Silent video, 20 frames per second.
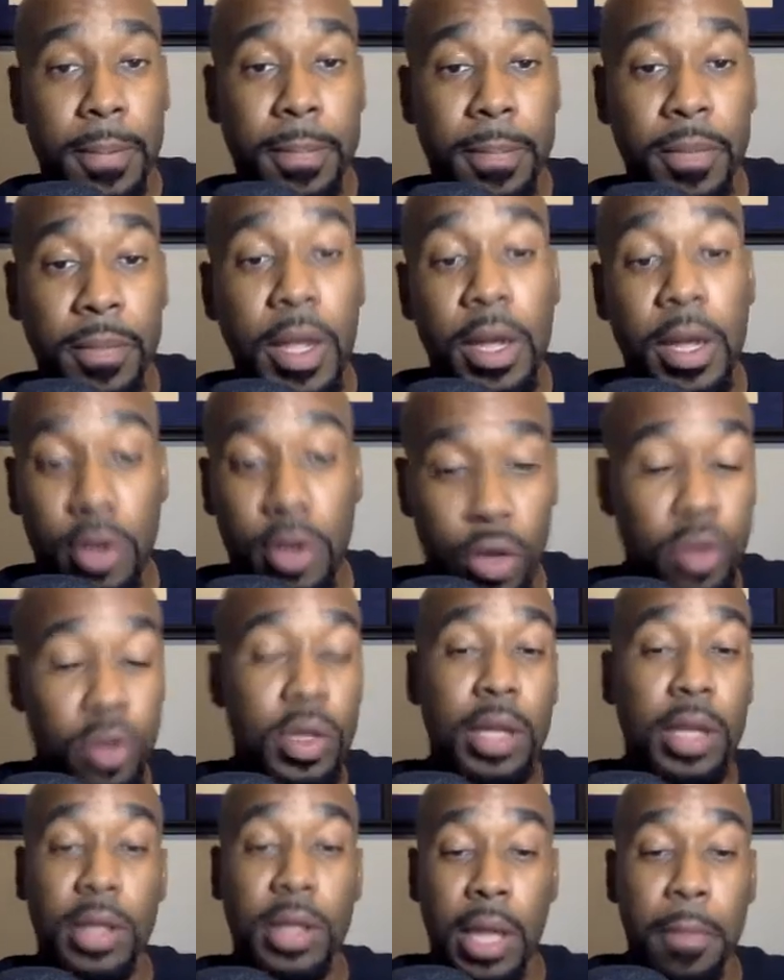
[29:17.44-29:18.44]
Yeah, do you
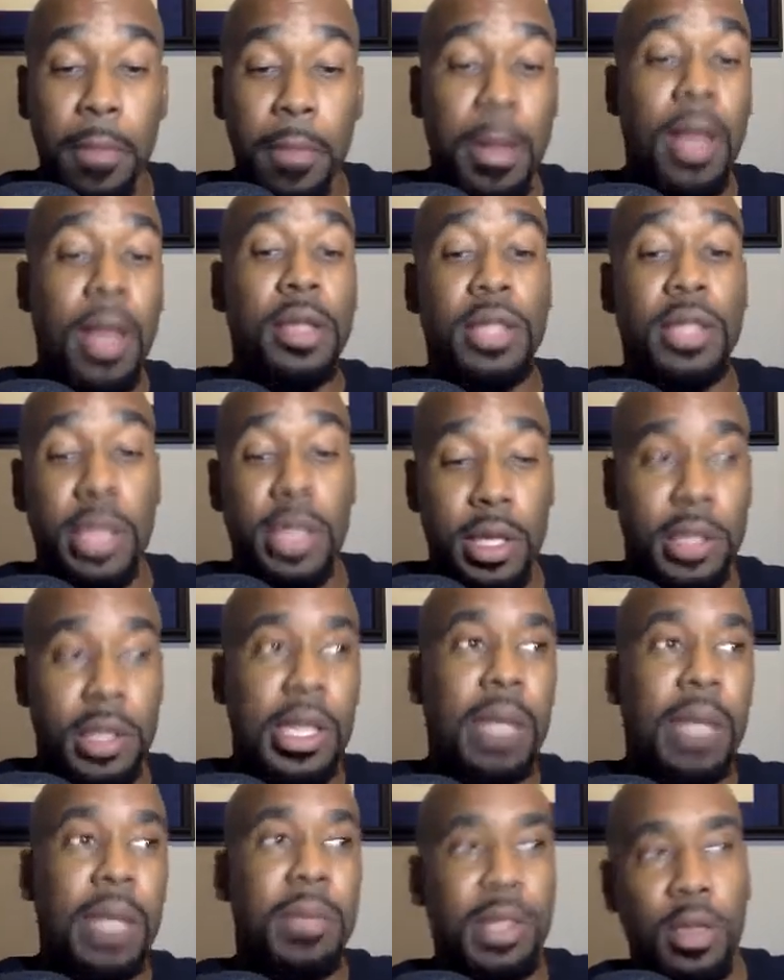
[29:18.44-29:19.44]
think the apology, the
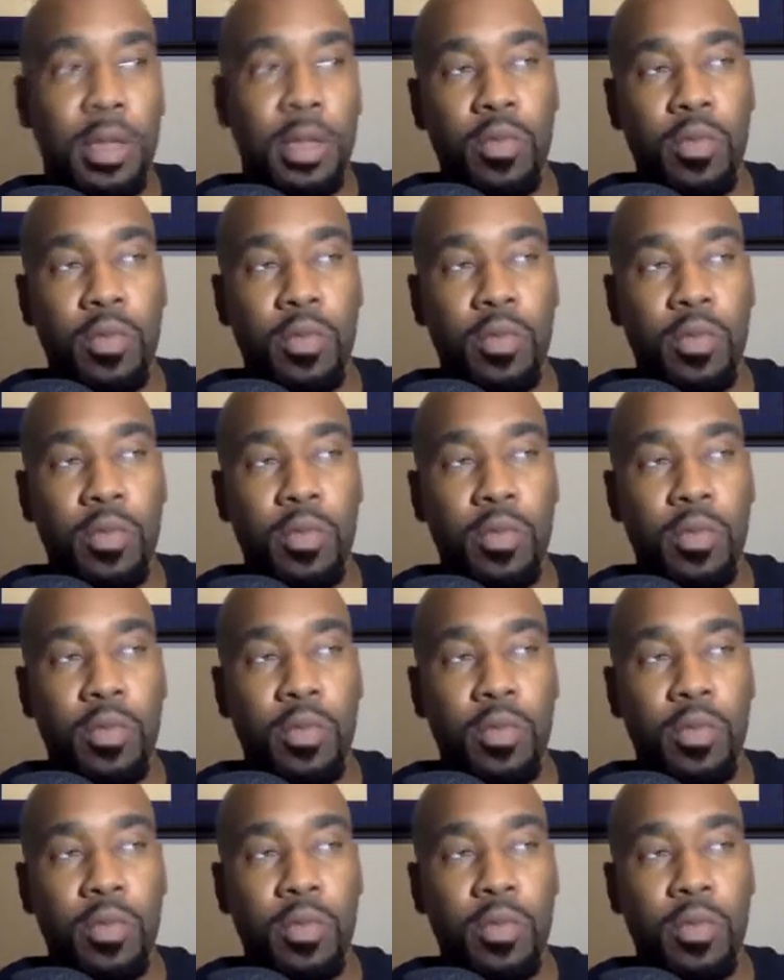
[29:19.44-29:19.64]
statement, the